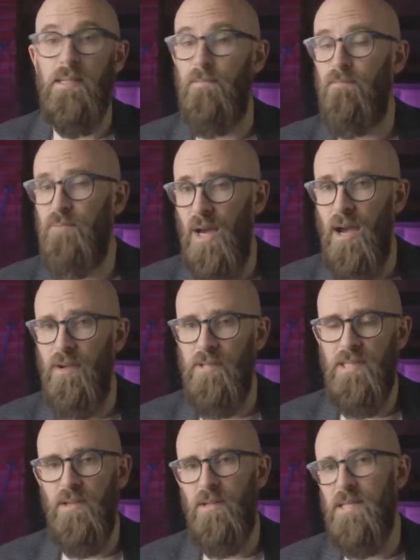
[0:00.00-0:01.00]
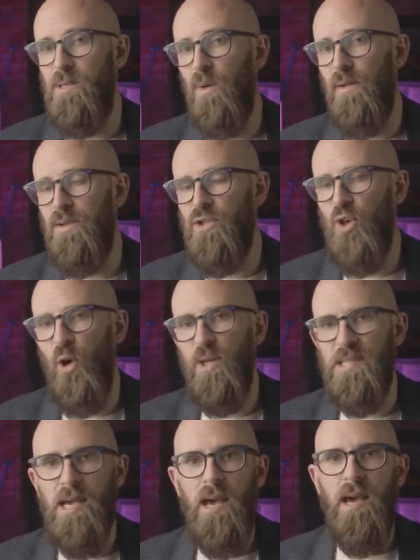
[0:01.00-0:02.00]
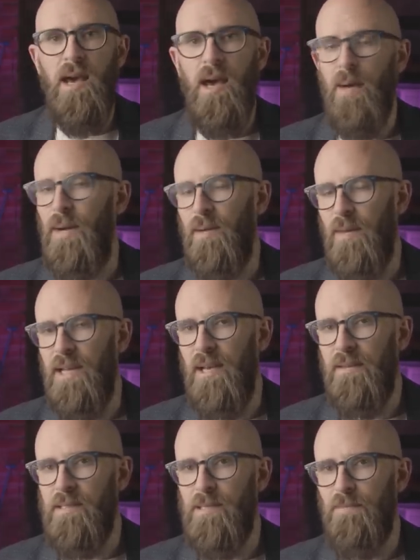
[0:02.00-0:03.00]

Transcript: and piracy on its northern shores among many others.